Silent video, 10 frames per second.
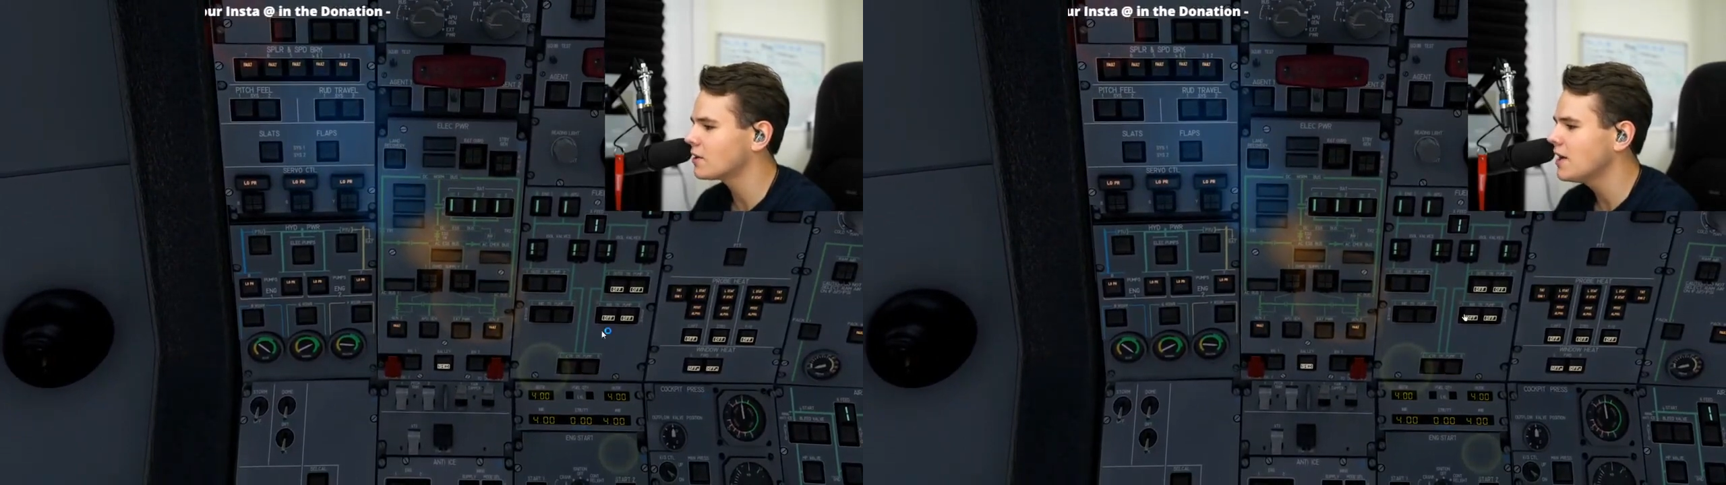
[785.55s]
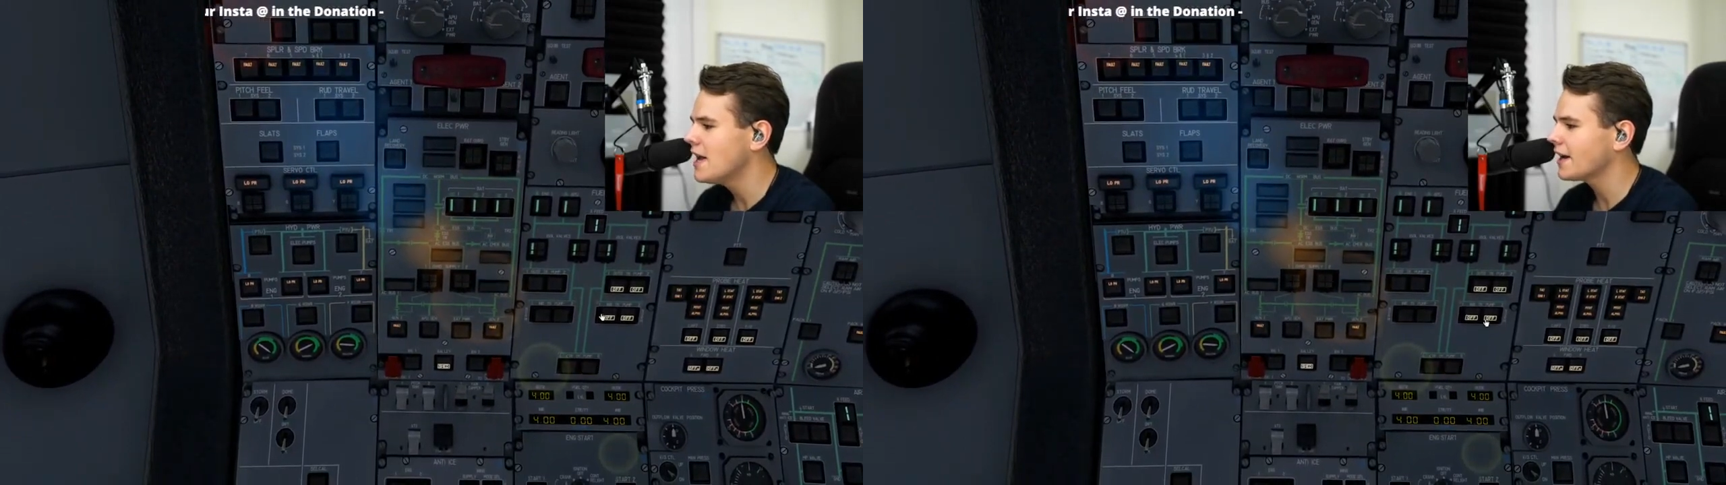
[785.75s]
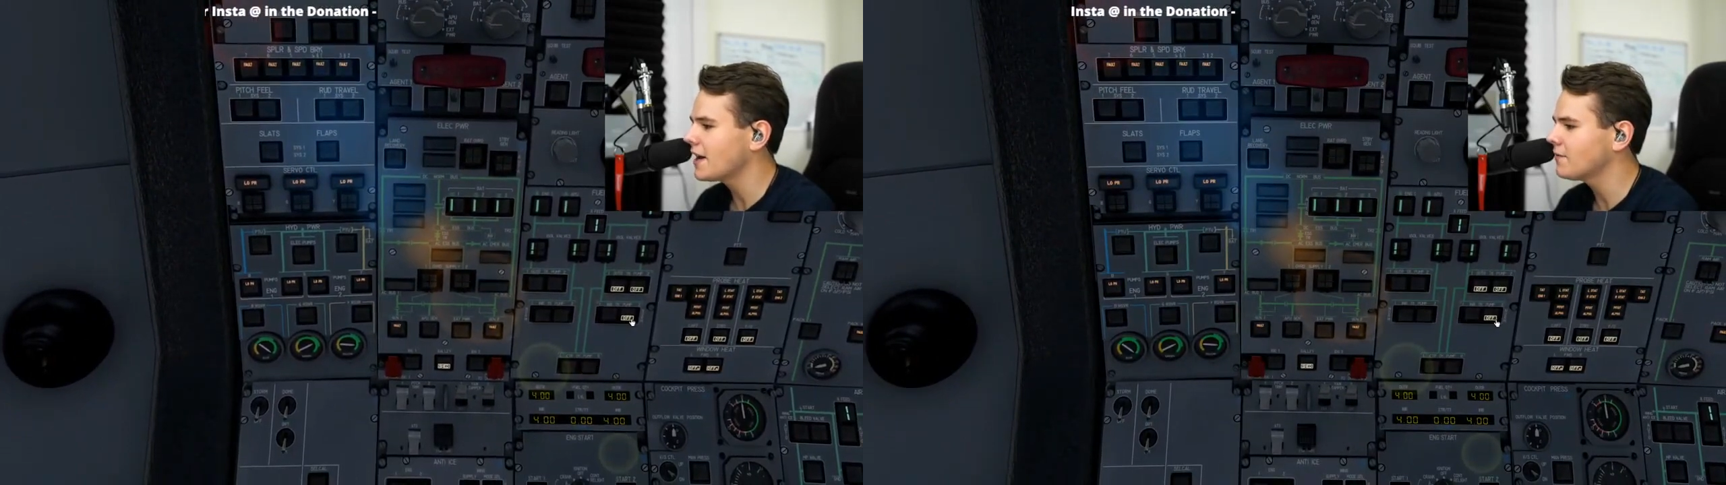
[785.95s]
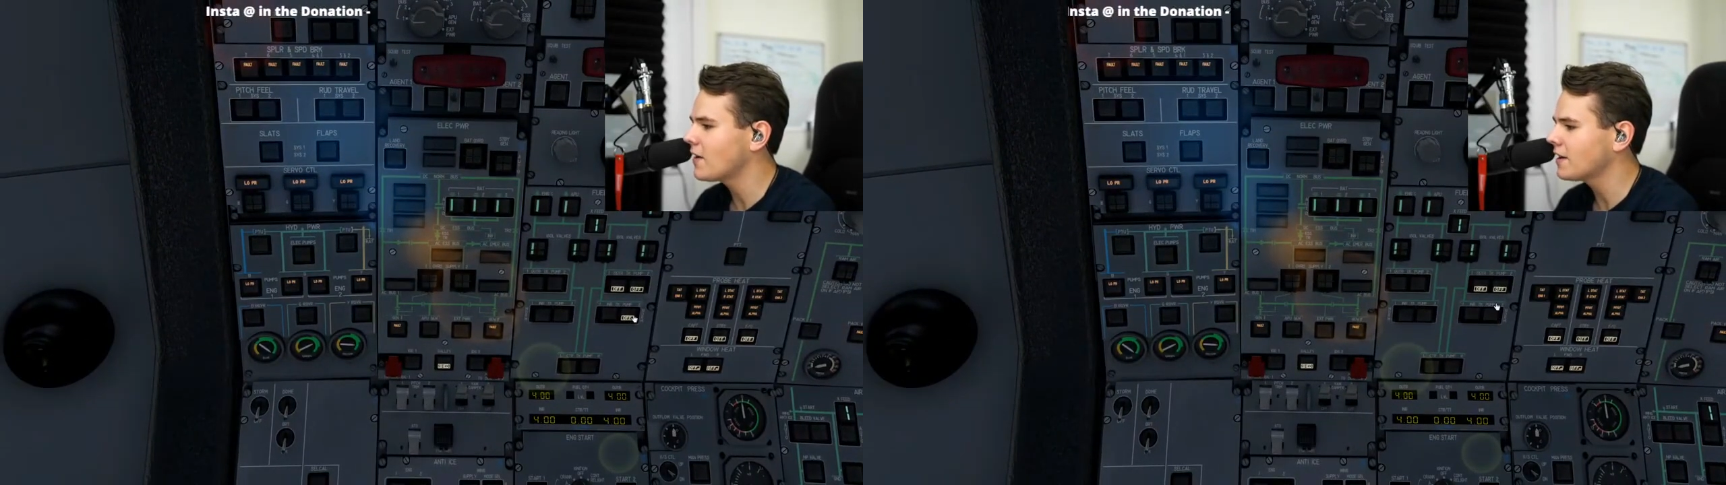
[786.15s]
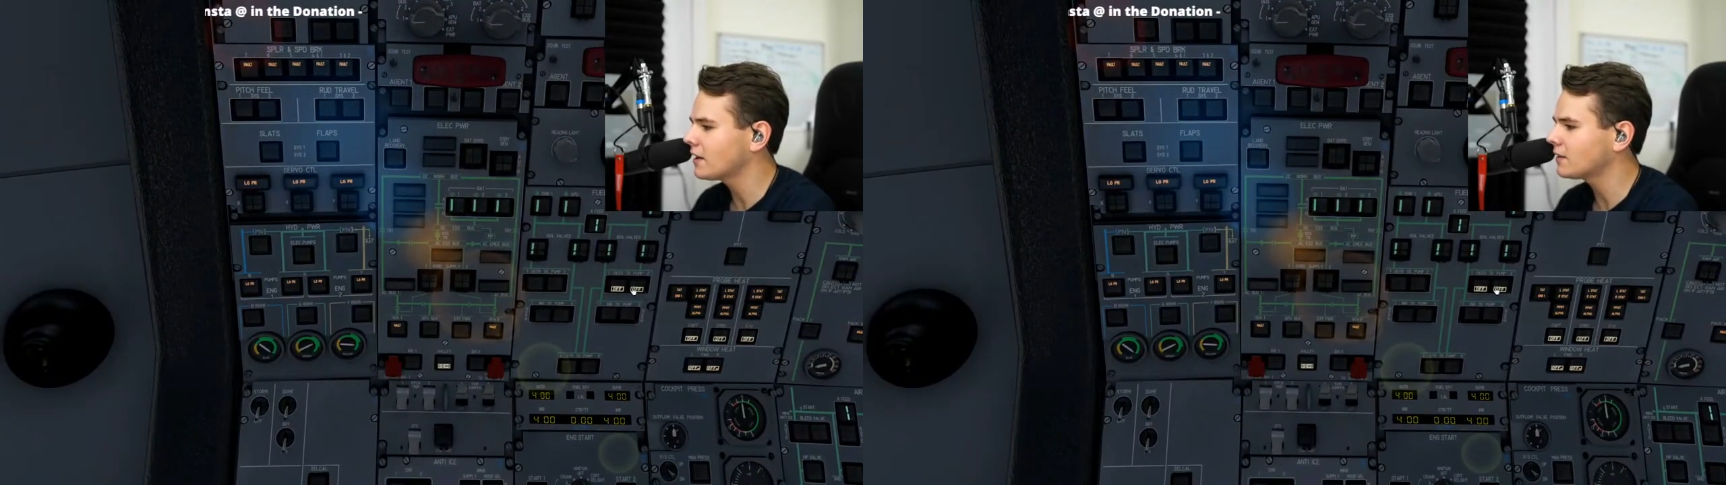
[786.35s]
We're
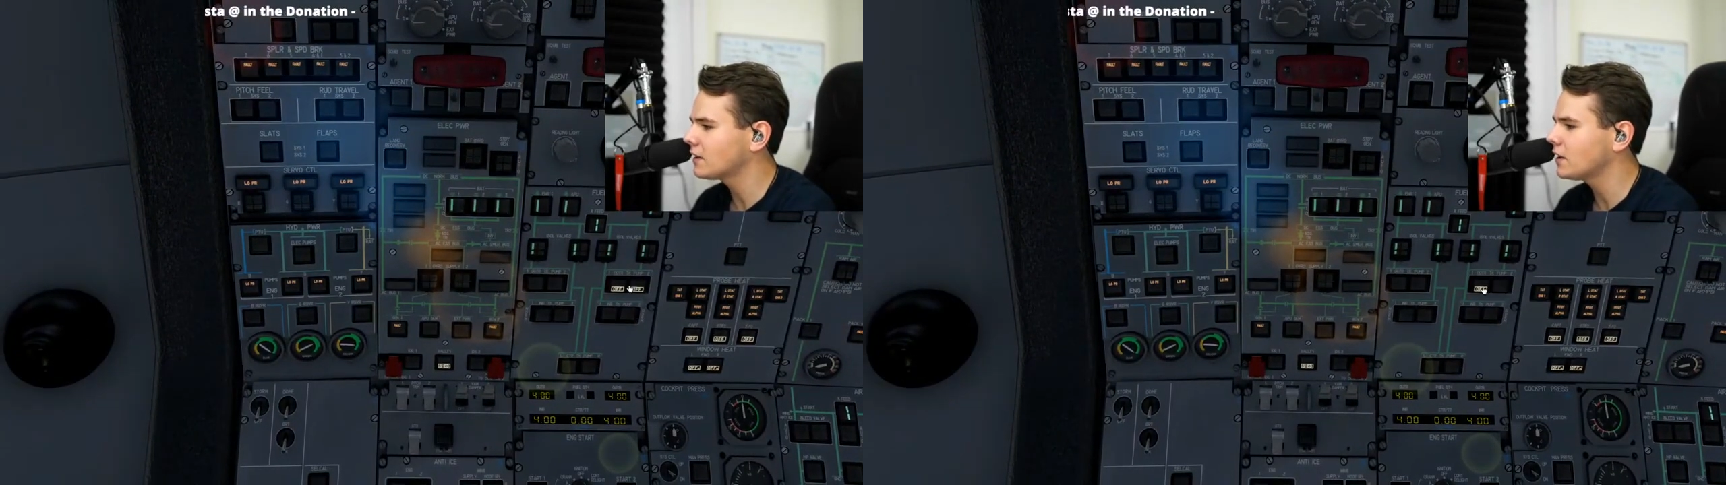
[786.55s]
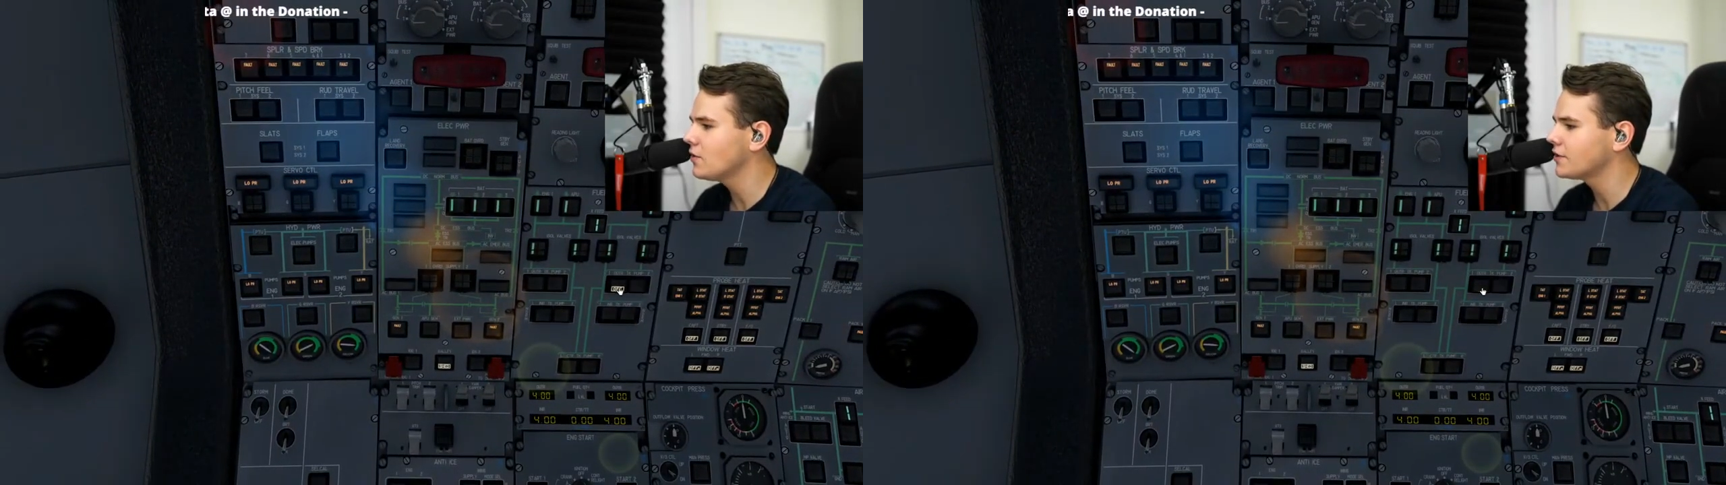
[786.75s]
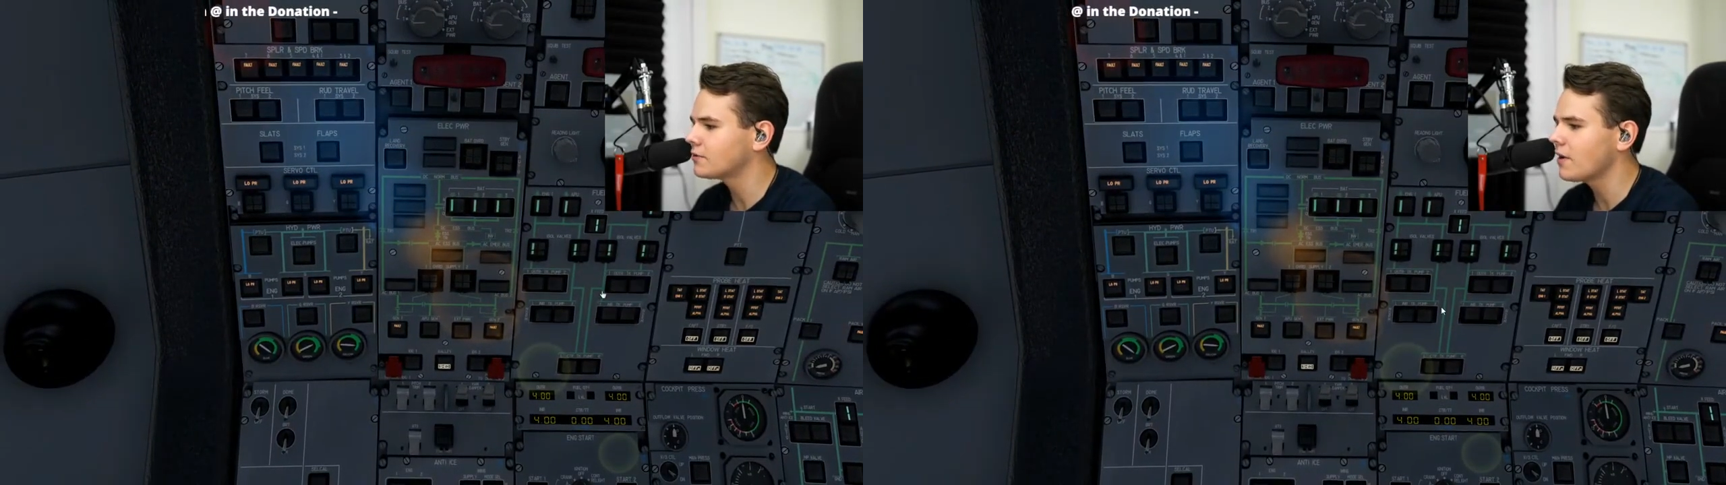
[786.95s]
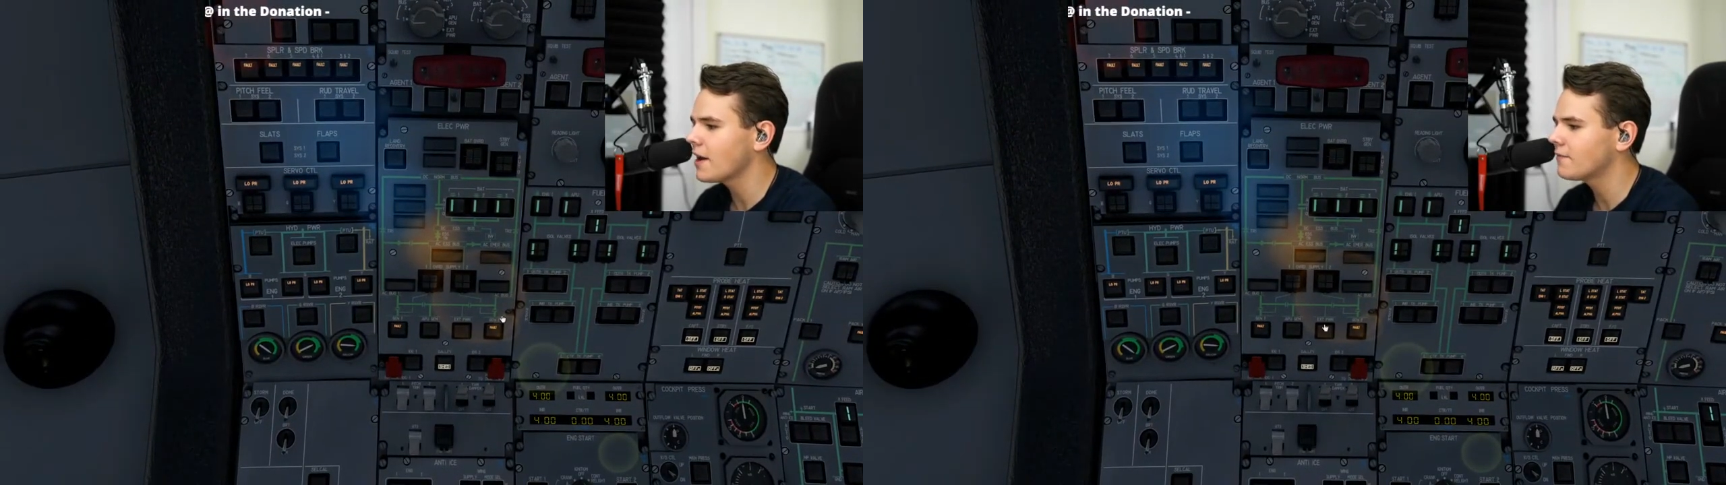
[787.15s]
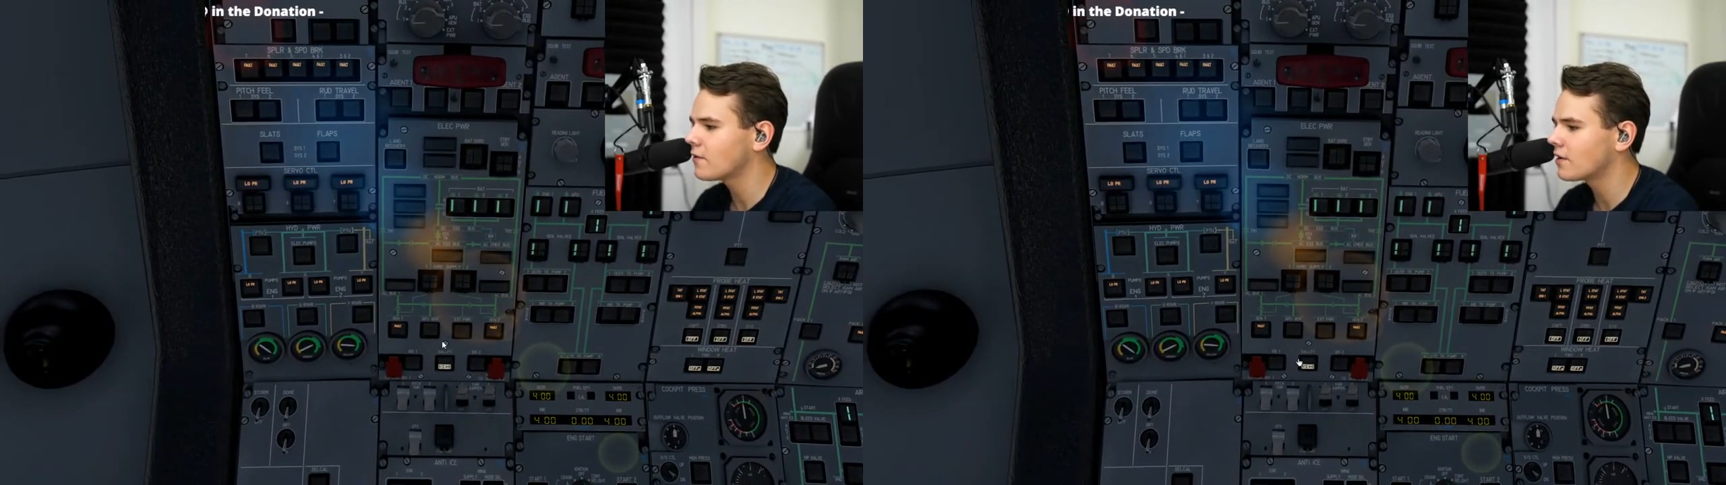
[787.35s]
getting very close and
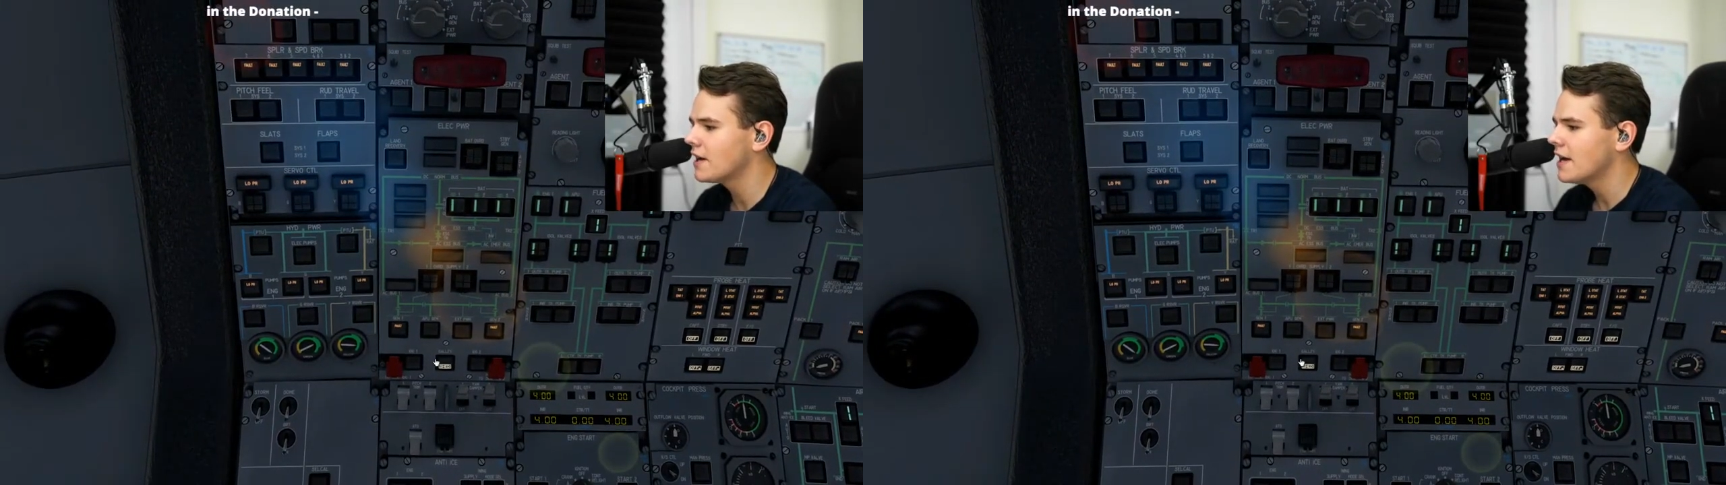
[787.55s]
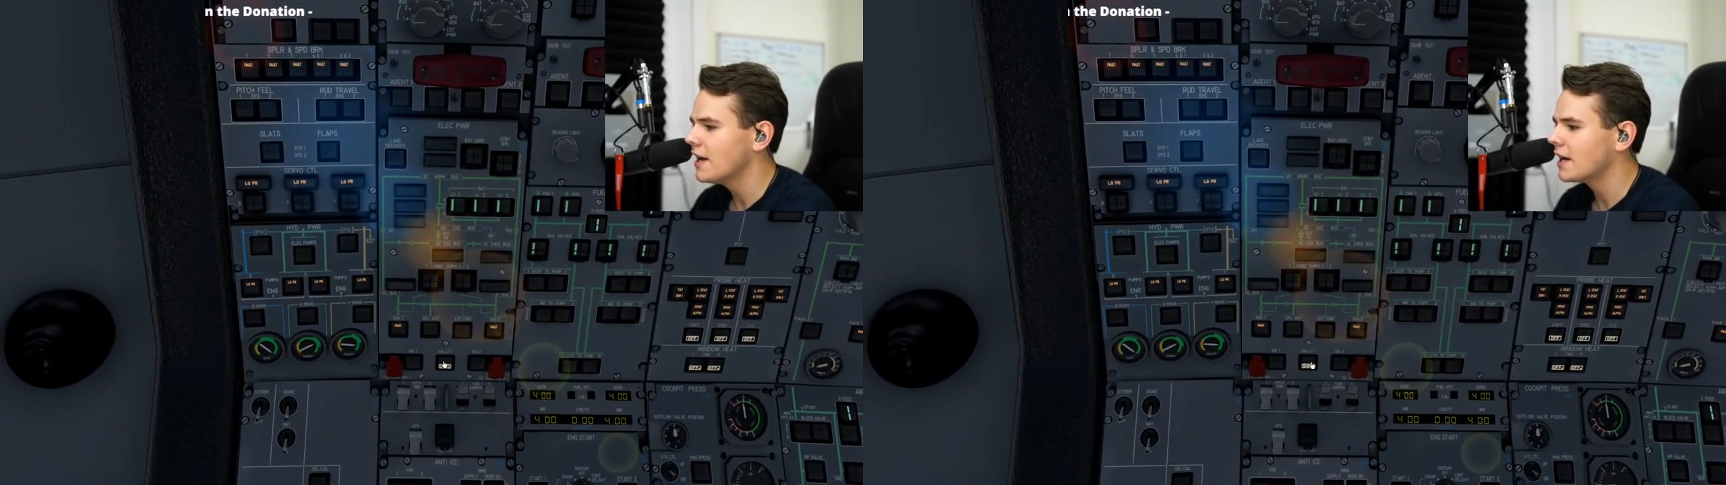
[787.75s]
ready for